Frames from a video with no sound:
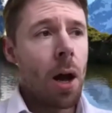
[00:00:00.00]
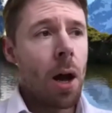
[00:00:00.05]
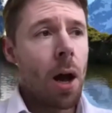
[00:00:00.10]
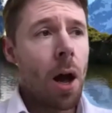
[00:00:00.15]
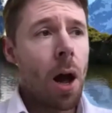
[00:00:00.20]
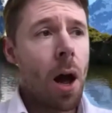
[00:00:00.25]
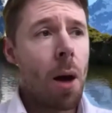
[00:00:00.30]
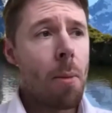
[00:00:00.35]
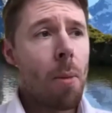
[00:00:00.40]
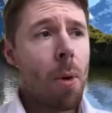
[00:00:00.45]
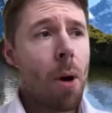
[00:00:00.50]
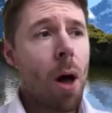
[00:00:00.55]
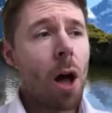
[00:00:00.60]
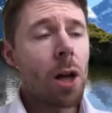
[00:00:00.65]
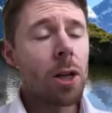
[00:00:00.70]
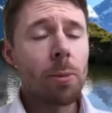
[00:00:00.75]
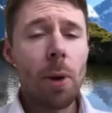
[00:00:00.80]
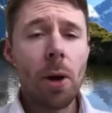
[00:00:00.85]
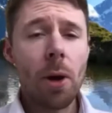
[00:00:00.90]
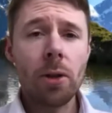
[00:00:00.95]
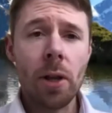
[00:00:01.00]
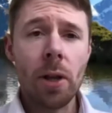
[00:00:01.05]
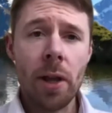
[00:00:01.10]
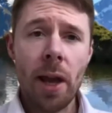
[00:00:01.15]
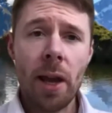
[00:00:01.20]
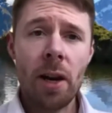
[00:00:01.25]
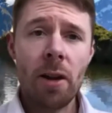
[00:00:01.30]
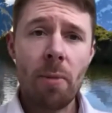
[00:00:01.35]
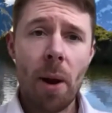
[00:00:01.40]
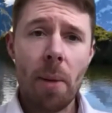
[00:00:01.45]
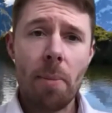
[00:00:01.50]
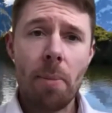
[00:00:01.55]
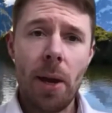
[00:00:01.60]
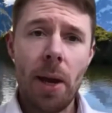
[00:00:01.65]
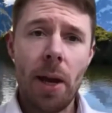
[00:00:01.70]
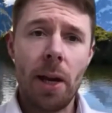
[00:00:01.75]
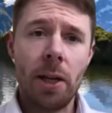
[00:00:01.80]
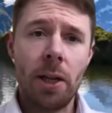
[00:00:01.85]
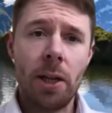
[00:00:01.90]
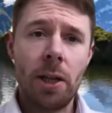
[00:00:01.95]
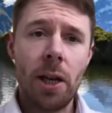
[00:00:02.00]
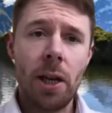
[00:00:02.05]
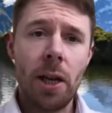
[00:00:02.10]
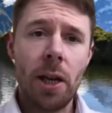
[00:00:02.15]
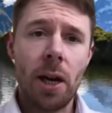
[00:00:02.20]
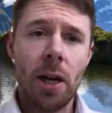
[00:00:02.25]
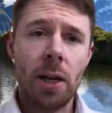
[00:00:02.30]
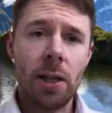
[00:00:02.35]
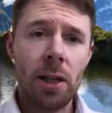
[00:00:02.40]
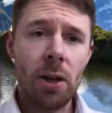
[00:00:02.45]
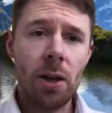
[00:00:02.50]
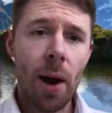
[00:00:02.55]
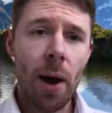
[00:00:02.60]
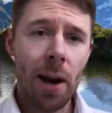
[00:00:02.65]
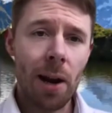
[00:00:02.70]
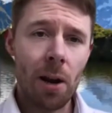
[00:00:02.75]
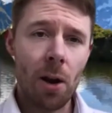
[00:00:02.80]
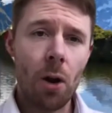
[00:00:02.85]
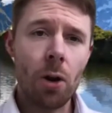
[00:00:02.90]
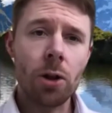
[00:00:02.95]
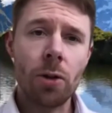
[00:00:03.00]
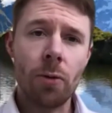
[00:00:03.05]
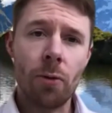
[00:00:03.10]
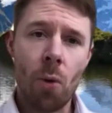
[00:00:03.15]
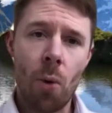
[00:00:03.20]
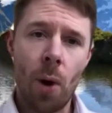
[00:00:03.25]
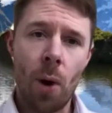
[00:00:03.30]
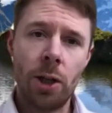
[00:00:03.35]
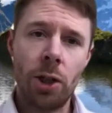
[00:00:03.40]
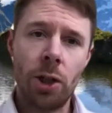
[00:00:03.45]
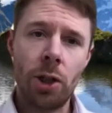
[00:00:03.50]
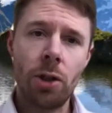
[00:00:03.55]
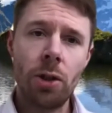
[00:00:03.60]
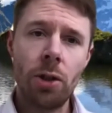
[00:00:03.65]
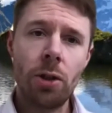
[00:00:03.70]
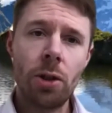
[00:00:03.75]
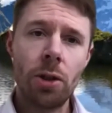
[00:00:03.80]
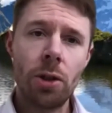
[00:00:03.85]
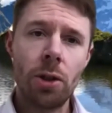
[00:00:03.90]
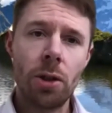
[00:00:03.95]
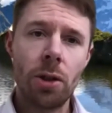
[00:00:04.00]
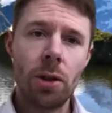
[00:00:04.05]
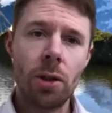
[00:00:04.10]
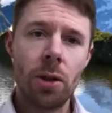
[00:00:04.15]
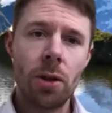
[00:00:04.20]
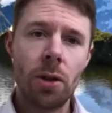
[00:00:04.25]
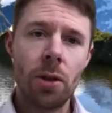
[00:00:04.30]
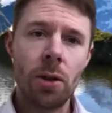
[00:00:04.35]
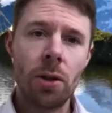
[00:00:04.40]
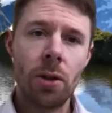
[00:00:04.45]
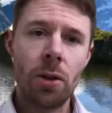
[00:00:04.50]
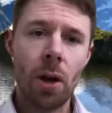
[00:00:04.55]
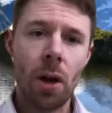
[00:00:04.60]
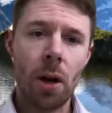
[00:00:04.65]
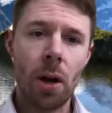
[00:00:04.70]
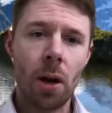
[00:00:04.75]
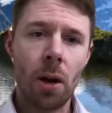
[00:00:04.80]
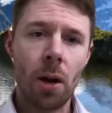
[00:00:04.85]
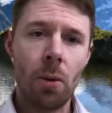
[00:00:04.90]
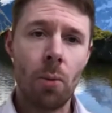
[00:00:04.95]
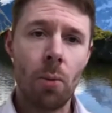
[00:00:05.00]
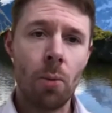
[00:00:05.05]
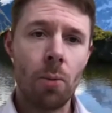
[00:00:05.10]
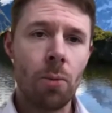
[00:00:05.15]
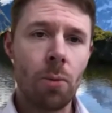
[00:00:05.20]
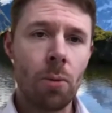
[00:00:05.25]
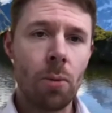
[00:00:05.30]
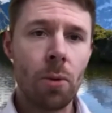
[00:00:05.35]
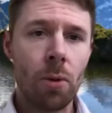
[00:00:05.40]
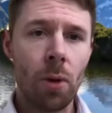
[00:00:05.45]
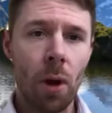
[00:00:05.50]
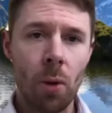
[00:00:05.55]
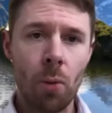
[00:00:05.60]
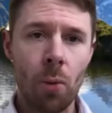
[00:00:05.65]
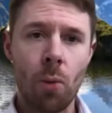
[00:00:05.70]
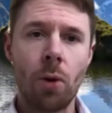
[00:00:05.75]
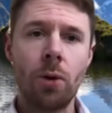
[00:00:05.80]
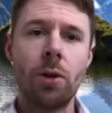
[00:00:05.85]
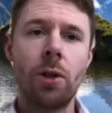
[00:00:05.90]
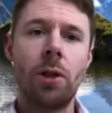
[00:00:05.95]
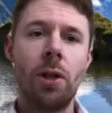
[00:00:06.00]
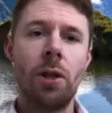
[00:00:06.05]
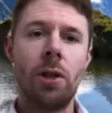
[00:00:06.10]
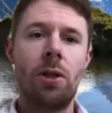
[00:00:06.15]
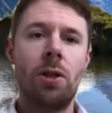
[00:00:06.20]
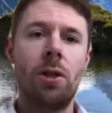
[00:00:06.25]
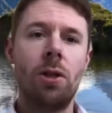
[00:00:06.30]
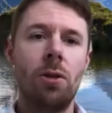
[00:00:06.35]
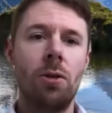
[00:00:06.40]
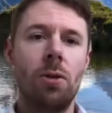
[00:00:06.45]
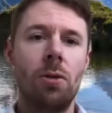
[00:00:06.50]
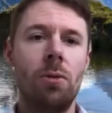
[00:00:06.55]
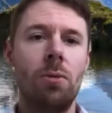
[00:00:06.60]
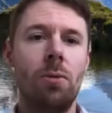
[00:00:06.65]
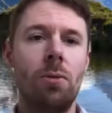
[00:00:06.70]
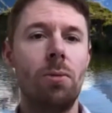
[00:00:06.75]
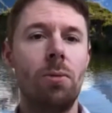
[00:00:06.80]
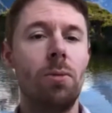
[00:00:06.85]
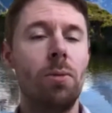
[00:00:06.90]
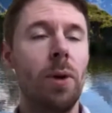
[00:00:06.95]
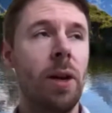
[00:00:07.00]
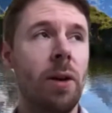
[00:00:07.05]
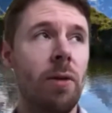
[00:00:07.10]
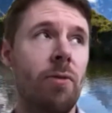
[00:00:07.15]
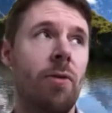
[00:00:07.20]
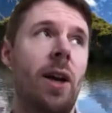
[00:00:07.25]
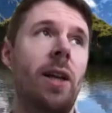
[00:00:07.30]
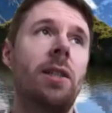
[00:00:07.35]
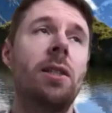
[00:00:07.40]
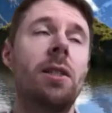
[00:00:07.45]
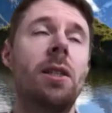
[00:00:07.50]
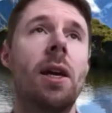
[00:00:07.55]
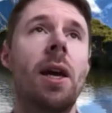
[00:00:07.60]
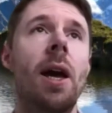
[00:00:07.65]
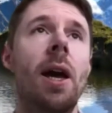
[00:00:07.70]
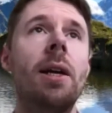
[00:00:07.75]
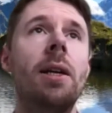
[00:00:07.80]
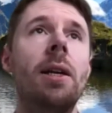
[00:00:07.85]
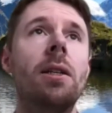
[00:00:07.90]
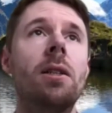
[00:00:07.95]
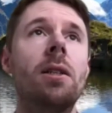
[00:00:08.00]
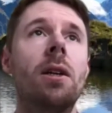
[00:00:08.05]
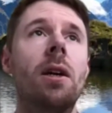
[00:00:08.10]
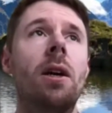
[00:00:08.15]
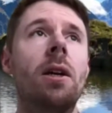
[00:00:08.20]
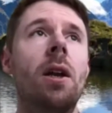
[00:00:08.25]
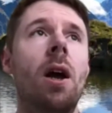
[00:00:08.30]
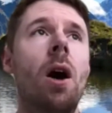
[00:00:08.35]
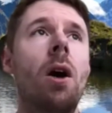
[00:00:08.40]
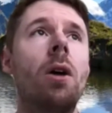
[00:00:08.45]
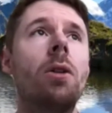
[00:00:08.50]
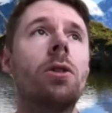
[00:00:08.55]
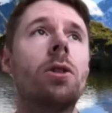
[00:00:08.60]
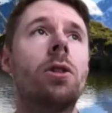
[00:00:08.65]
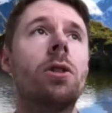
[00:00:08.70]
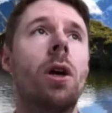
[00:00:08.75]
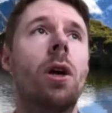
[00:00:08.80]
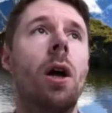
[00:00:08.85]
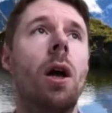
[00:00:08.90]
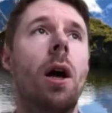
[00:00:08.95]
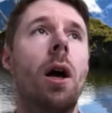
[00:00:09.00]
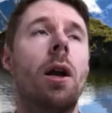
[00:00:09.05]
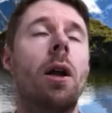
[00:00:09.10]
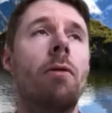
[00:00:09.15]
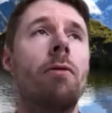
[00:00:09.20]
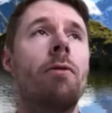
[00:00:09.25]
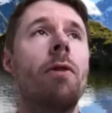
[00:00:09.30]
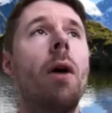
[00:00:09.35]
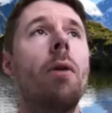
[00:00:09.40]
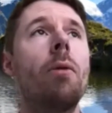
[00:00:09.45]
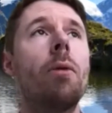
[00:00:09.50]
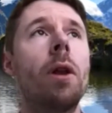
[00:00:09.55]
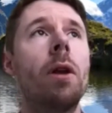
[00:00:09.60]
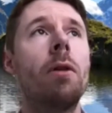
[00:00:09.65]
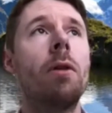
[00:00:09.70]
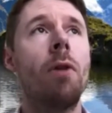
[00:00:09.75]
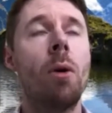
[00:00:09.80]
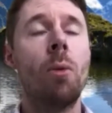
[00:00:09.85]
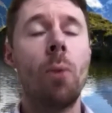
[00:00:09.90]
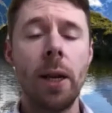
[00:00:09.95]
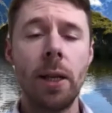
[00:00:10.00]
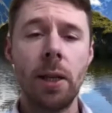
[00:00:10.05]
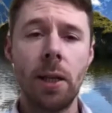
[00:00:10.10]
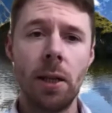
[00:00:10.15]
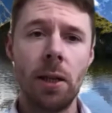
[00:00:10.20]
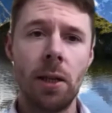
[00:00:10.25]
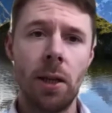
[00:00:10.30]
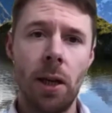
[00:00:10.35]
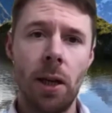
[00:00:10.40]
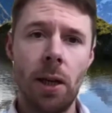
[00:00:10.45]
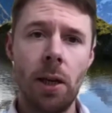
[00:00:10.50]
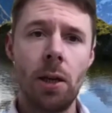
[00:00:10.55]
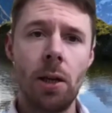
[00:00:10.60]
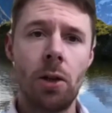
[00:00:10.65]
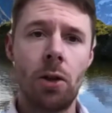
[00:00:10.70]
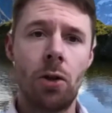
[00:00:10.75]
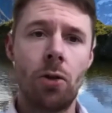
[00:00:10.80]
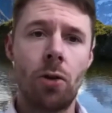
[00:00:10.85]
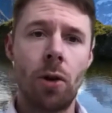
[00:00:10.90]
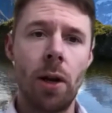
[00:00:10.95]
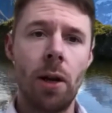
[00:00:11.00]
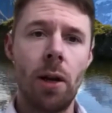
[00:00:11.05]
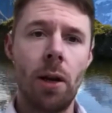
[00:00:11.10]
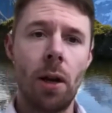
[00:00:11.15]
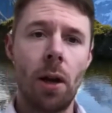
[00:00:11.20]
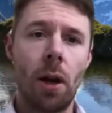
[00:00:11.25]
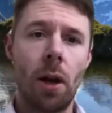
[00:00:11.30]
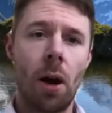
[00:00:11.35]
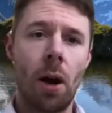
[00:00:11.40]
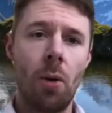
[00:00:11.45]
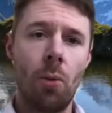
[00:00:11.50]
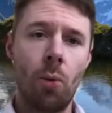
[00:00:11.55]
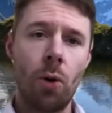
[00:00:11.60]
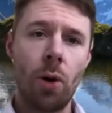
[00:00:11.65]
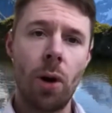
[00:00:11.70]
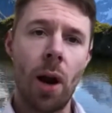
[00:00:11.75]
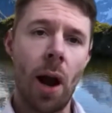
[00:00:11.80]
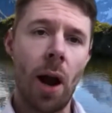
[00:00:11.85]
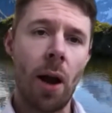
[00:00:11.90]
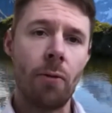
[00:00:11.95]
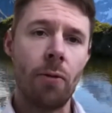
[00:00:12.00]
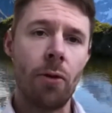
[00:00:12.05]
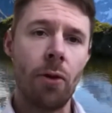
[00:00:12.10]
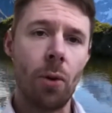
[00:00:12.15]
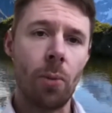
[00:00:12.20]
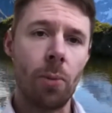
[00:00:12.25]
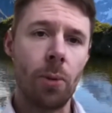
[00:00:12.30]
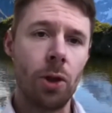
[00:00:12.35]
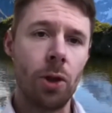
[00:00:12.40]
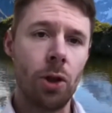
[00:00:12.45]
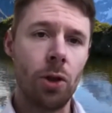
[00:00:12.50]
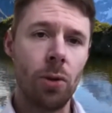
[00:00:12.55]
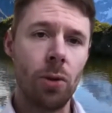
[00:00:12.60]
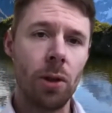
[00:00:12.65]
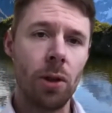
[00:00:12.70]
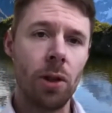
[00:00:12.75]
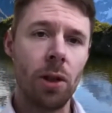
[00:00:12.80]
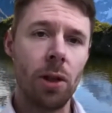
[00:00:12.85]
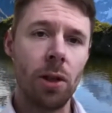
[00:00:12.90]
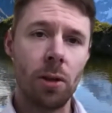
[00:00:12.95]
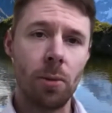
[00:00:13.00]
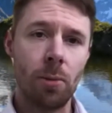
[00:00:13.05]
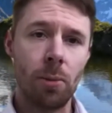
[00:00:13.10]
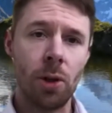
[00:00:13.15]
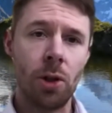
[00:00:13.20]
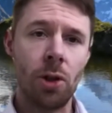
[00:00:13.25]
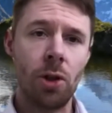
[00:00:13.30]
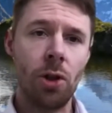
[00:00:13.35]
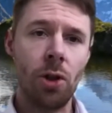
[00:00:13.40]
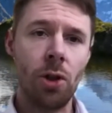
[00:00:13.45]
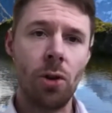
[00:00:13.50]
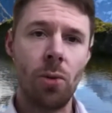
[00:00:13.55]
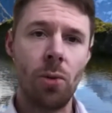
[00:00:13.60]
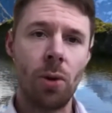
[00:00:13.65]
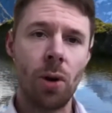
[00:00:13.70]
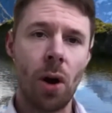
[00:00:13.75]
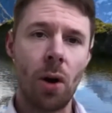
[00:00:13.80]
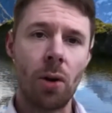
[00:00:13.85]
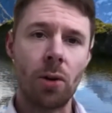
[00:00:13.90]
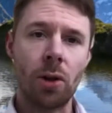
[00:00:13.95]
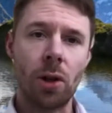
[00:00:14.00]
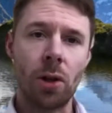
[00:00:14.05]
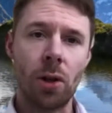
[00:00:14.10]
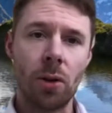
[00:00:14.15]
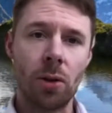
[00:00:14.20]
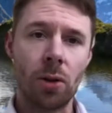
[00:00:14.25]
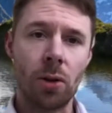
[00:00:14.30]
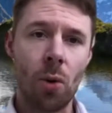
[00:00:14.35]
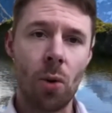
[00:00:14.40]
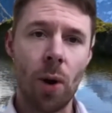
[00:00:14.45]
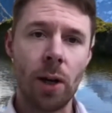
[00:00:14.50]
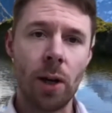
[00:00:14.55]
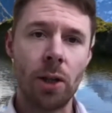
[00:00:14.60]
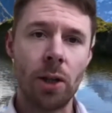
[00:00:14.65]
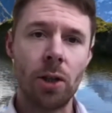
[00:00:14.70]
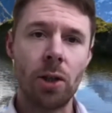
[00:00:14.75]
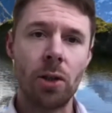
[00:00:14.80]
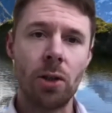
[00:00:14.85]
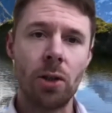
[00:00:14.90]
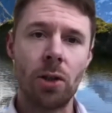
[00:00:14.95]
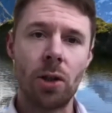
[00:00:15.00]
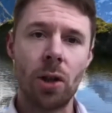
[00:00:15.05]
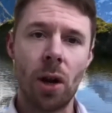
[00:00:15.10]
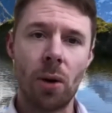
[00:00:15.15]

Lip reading: I suppose at the end of my PhD, I still had lots of questions that I wanted to investigate and answer. And I felt that if I went into industry, I wouldn't have the opportunity to pursue and answer those questions that I